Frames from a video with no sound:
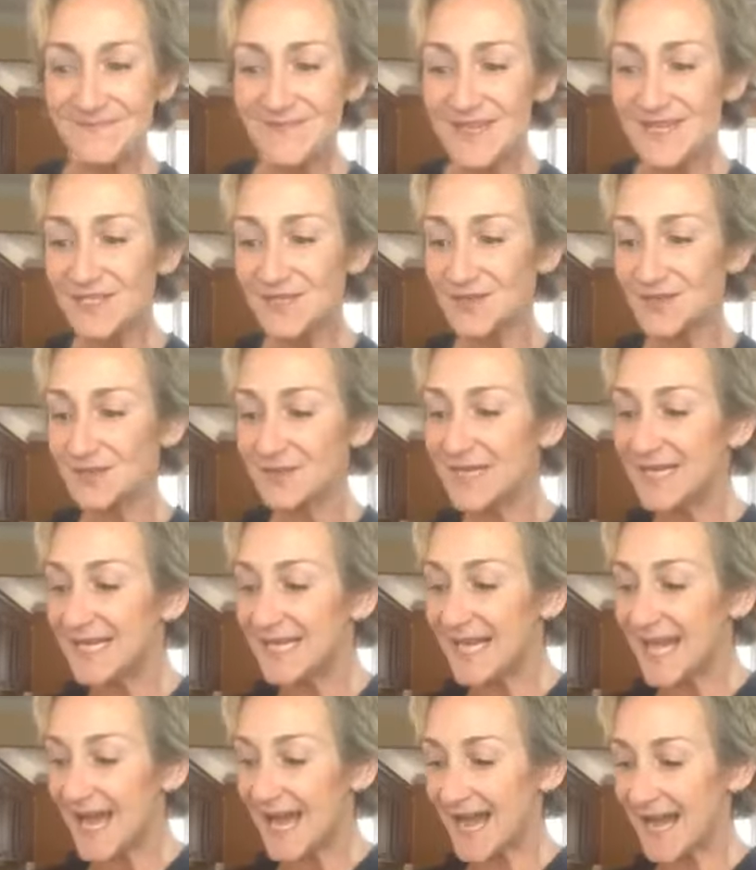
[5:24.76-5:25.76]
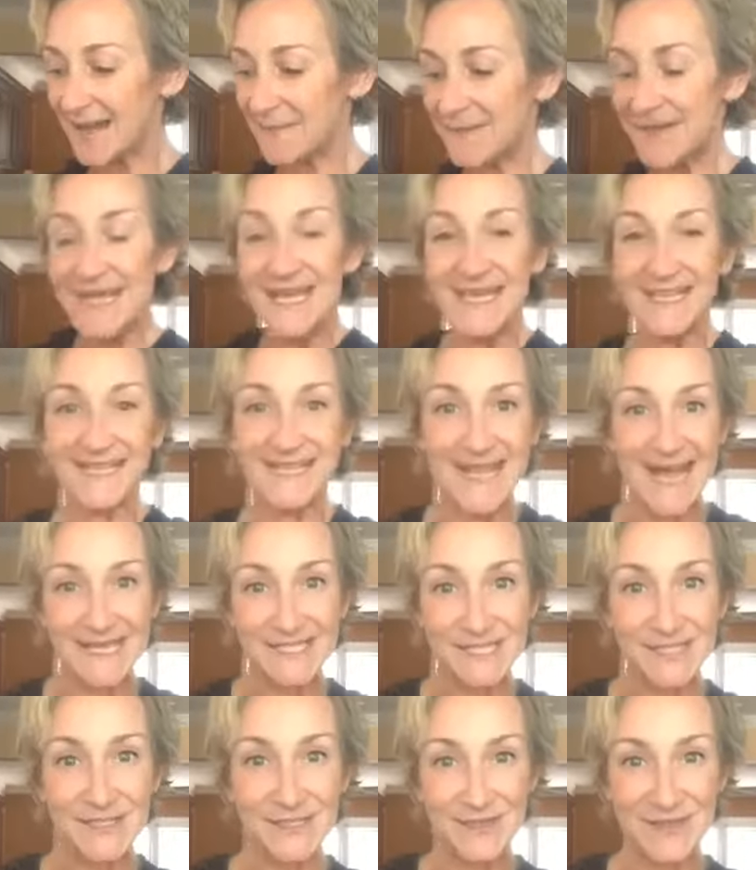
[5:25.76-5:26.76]
So the
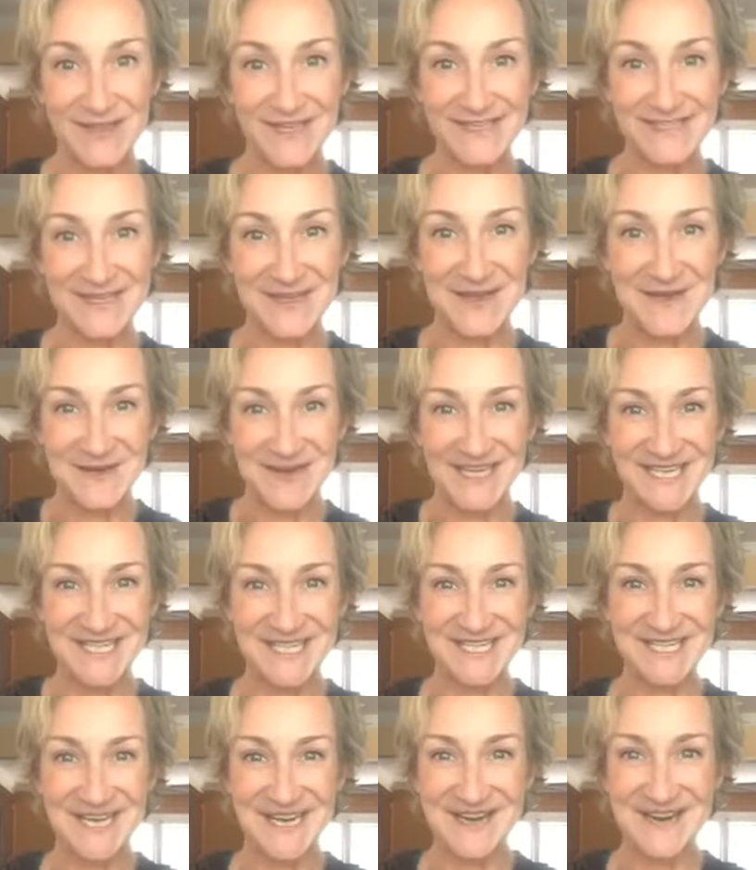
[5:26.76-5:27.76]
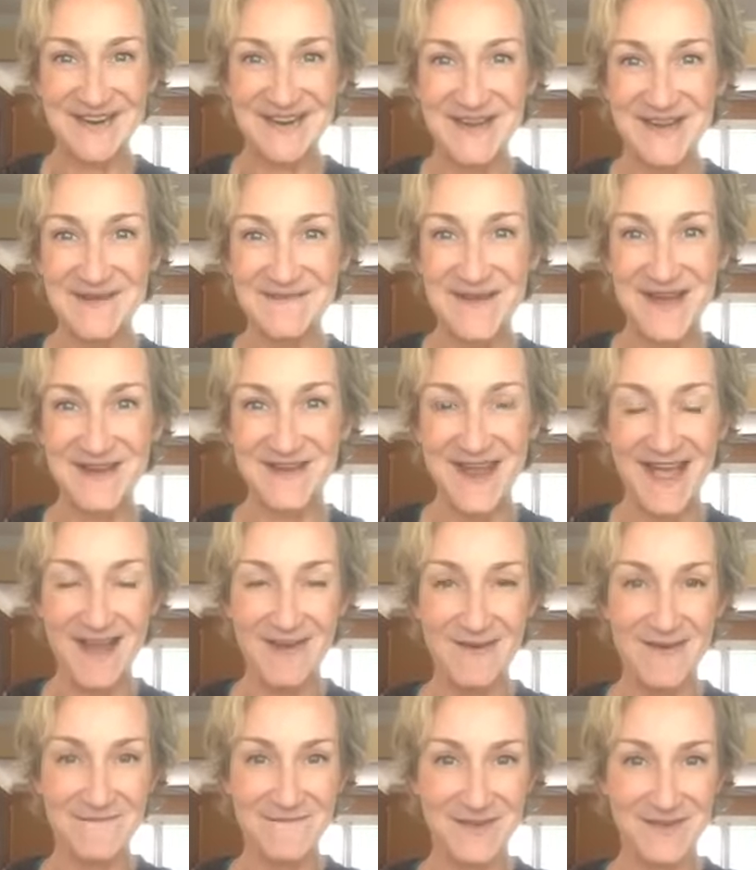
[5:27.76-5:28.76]
last two things I want to share about
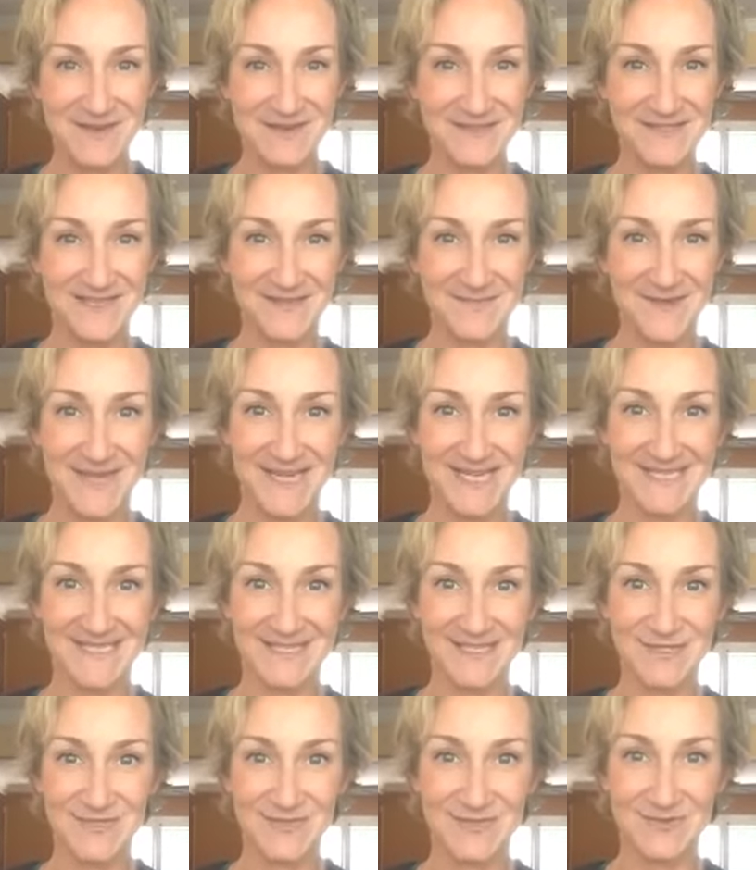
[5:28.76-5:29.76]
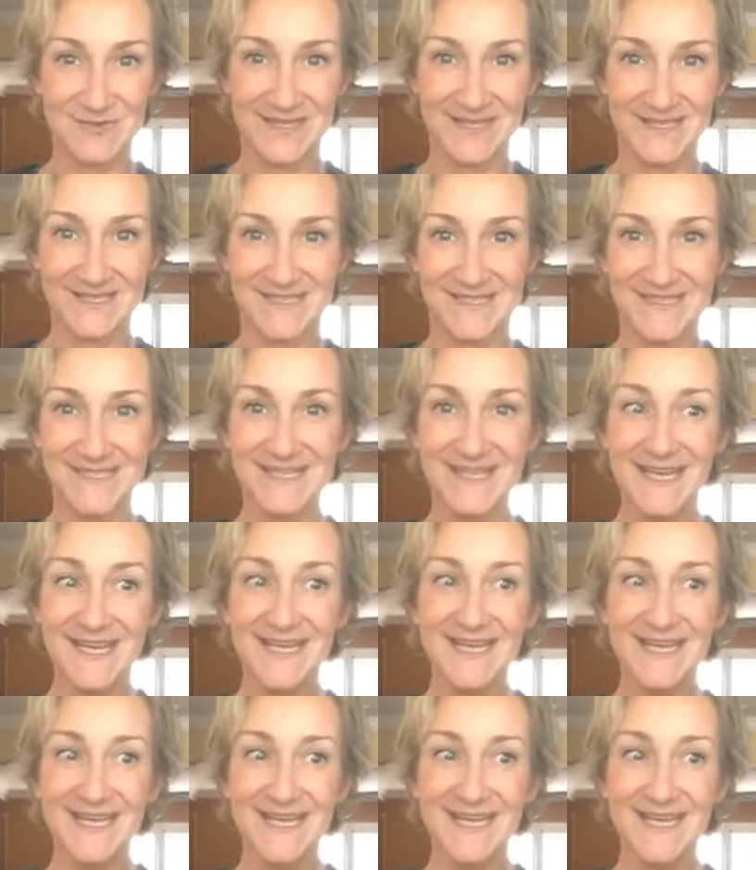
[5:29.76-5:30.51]
how I've been using my essential oils